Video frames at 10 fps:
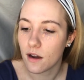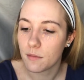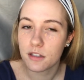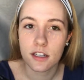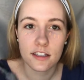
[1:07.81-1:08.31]

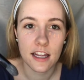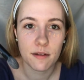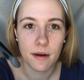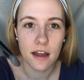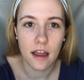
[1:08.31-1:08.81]
I'm just going to
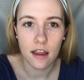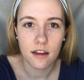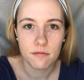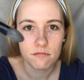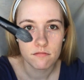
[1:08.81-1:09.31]
take
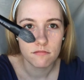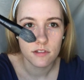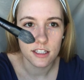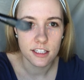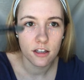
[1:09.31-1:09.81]
my
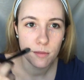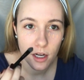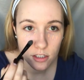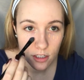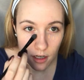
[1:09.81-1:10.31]
concealer
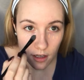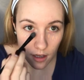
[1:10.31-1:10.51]
brush